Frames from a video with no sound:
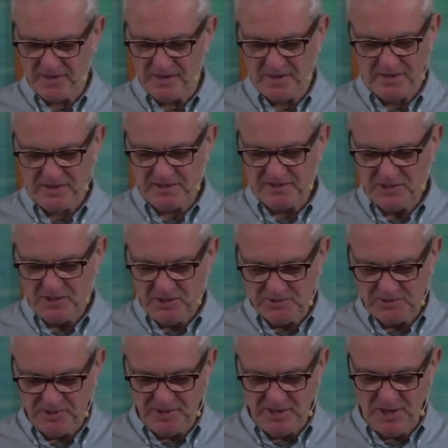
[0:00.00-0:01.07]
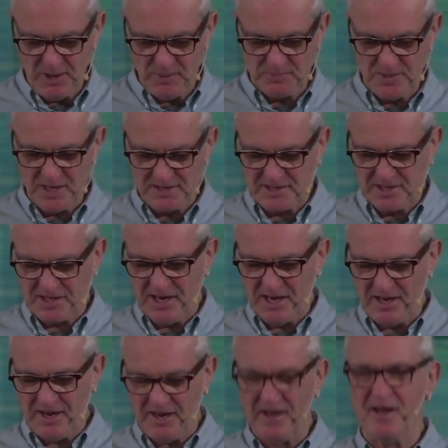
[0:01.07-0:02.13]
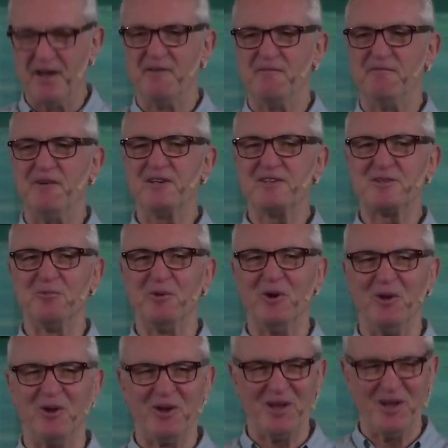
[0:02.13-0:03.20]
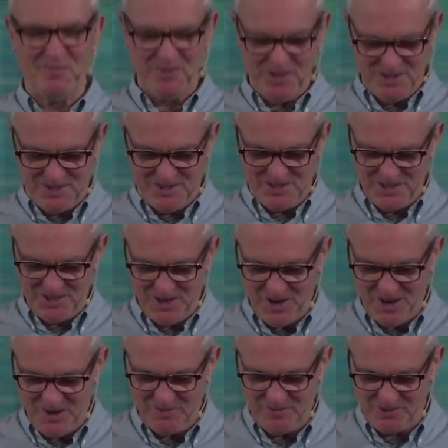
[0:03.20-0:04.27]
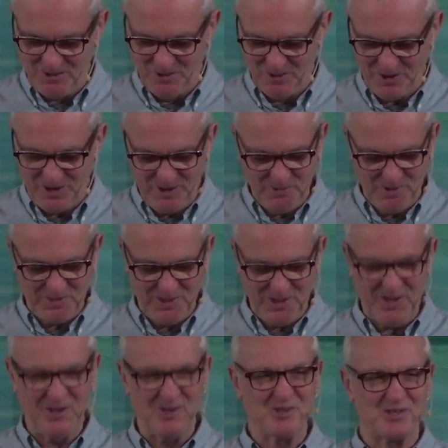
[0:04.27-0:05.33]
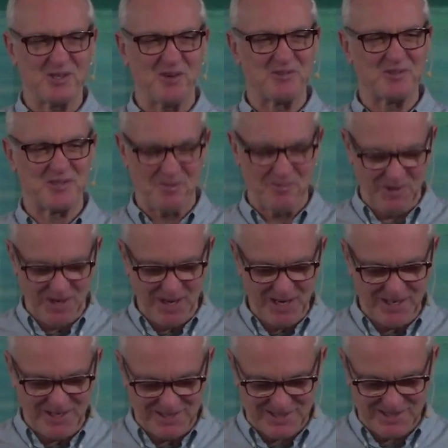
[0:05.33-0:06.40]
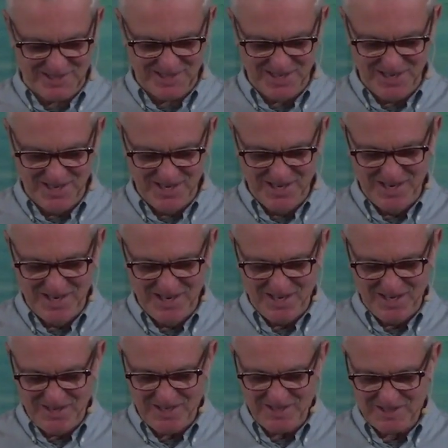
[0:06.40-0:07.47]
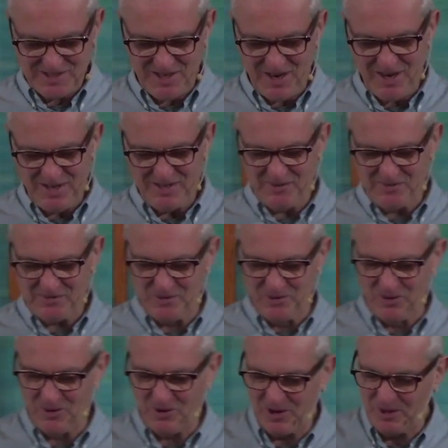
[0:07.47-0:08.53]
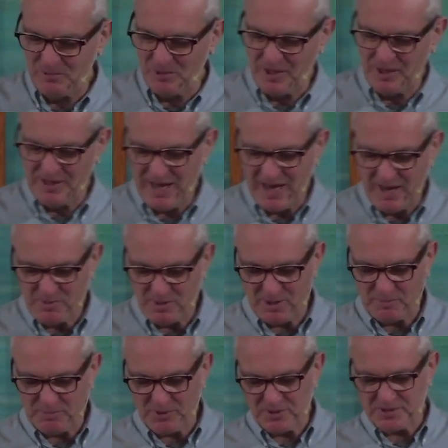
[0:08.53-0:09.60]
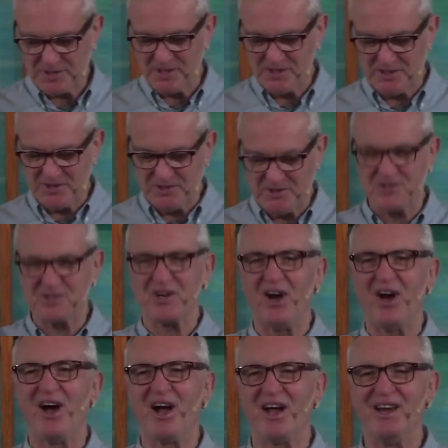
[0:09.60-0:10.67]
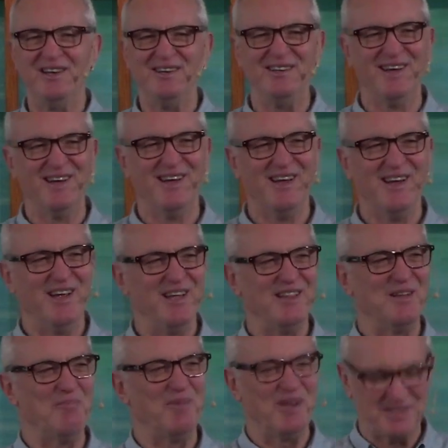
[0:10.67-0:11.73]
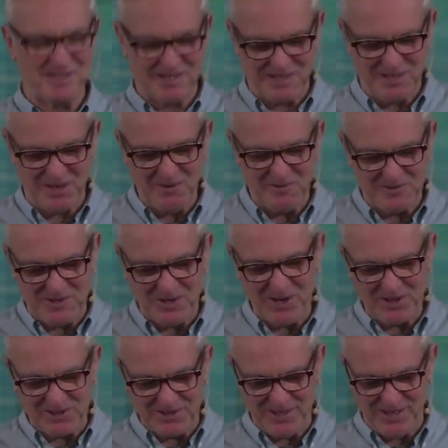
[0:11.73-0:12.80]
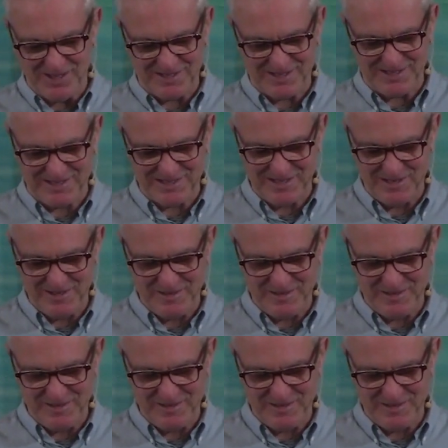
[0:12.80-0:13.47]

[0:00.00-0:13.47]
The children helped us to get a visual image of glory with the use of some lights. This kind of glory would enable a person to shine in the midst of darkness.